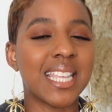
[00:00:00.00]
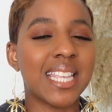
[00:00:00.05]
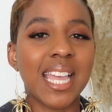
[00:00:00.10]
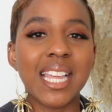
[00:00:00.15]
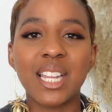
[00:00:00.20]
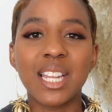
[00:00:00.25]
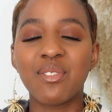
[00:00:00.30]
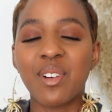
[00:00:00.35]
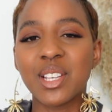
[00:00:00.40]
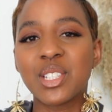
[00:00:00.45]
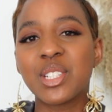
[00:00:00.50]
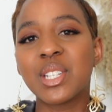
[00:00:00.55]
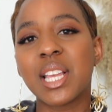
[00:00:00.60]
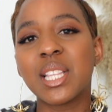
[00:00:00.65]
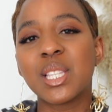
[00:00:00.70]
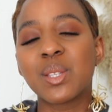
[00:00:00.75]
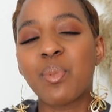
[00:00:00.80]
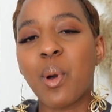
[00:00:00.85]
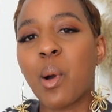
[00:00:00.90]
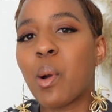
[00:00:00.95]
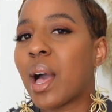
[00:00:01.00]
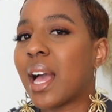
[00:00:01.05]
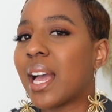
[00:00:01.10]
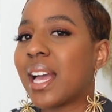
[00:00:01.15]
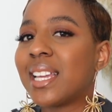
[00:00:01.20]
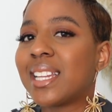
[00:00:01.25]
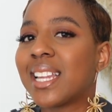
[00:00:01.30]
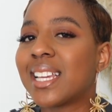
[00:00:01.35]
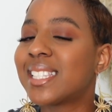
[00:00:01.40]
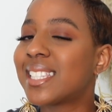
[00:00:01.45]
daily fashion inspo
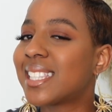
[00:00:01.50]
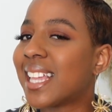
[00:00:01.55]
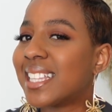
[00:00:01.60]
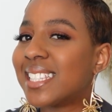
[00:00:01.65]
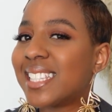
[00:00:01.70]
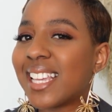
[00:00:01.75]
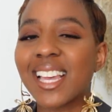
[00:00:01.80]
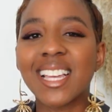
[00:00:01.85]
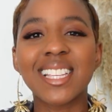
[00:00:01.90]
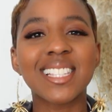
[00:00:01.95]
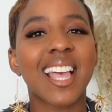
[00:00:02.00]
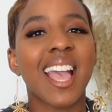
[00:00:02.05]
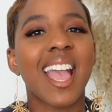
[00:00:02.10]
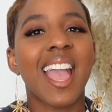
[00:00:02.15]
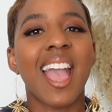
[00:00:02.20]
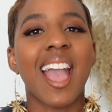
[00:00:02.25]
and aesthetics.